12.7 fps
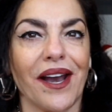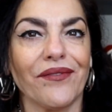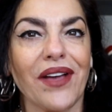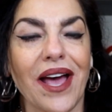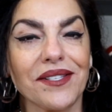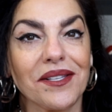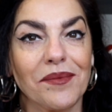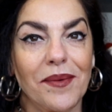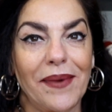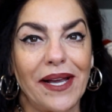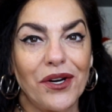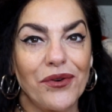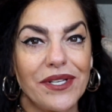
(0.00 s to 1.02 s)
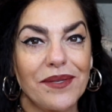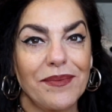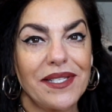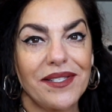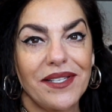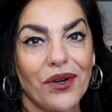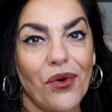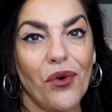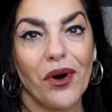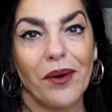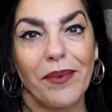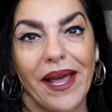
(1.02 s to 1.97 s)
Then I've got some of my Christmas
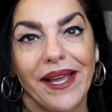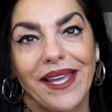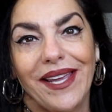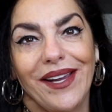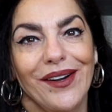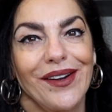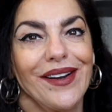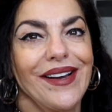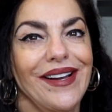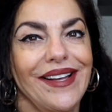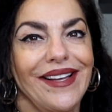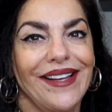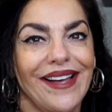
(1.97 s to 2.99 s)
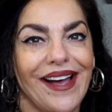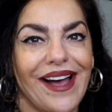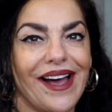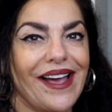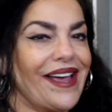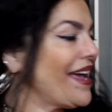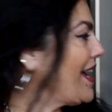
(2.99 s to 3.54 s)
decor back here. I